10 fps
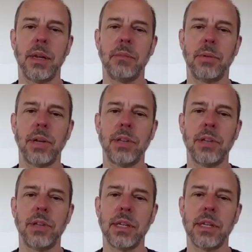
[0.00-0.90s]
been
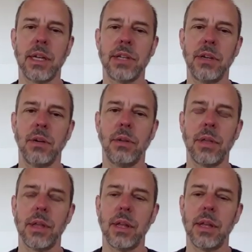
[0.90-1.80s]
imprisoned as a youth.